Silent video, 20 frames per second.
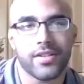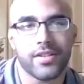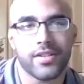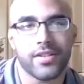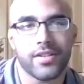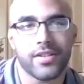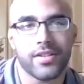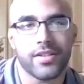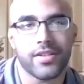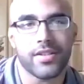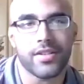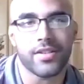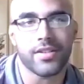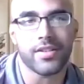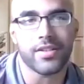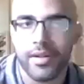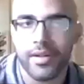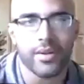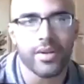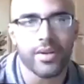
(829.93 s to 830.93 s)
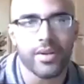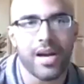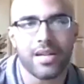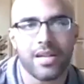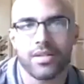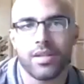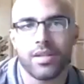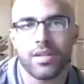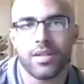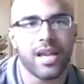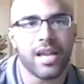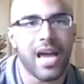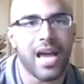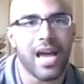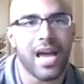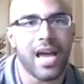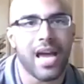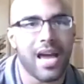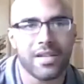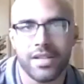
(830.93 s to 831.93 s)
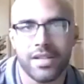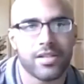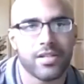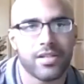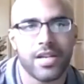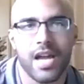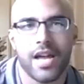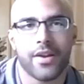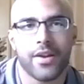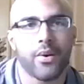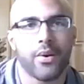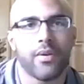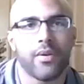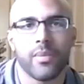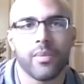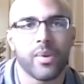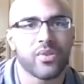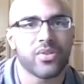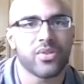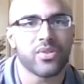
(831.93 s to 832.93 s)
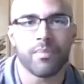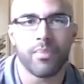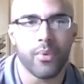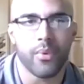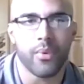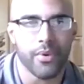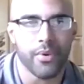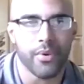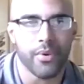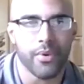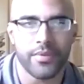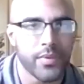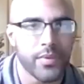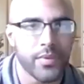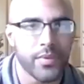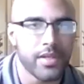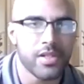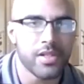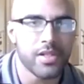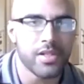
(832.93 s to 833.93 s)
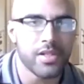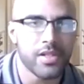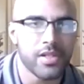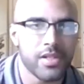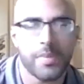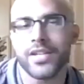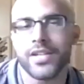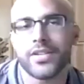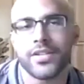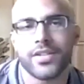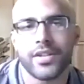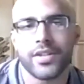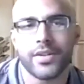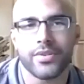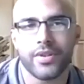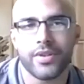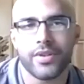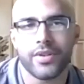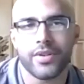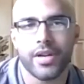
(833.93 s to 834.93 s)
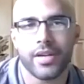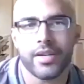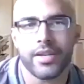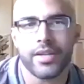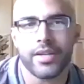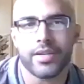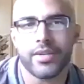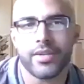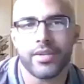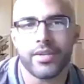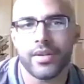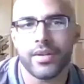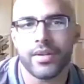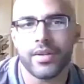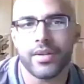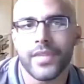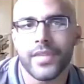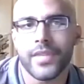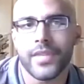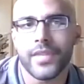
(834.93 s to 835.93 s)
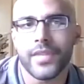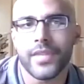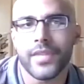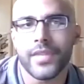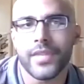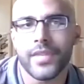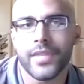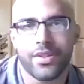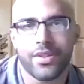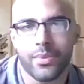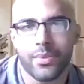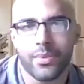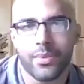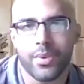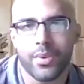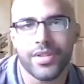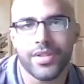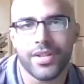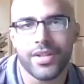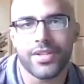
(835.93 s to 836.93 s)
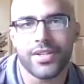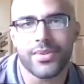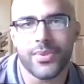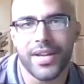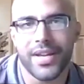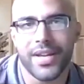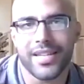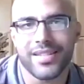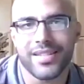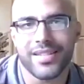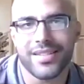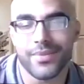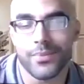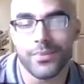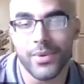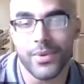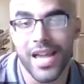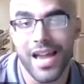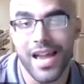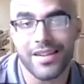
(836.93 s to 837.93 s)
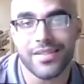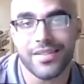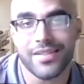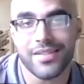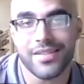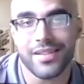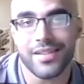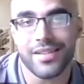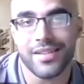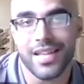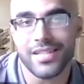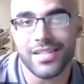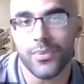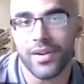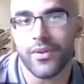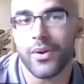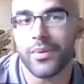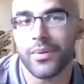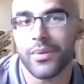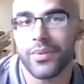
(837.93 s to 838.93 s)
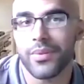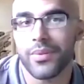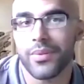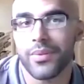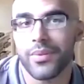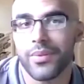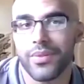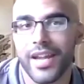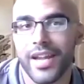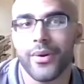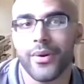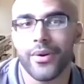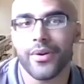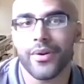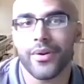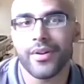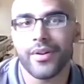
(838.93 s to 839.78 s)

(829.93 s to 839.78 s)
work. You're constantly casting a shadow over the most important spaces that you're trying to use. So yeah, that's another one of those things where that's one of our later